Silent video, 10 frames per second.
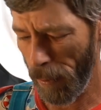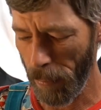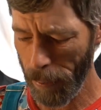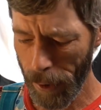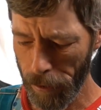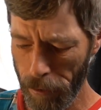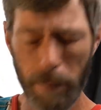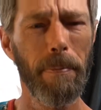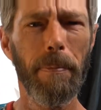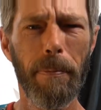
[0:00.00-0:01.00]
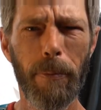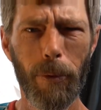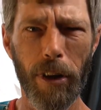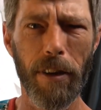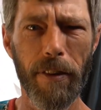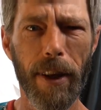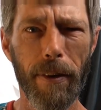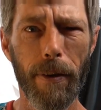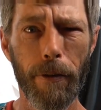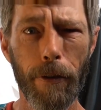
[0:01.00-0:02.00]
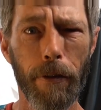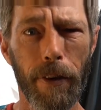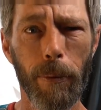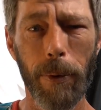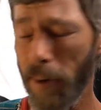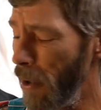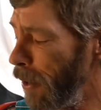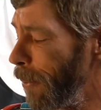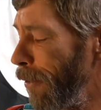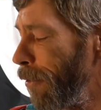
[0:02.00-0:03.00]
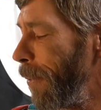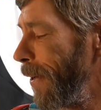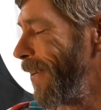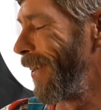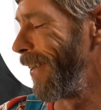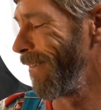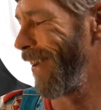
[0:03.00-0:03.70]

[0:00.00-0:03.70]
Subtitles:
Maybe I'll just change that to the first thing we talk about from now on.